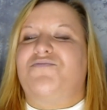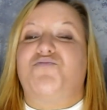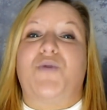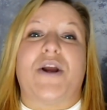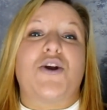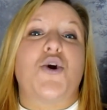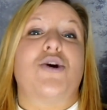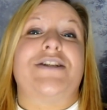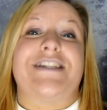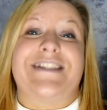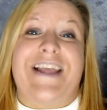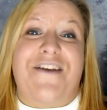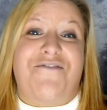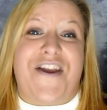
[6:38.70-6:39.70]

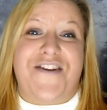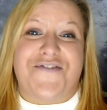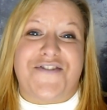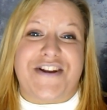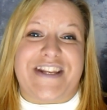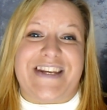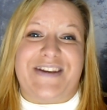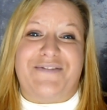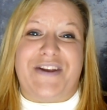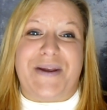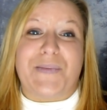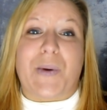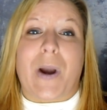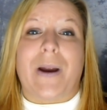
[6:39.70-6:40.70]
recording their favourite
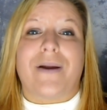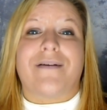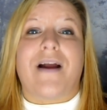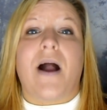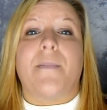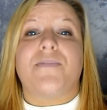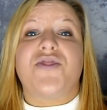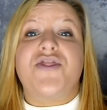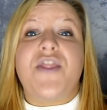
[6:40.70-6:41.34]
TV programme.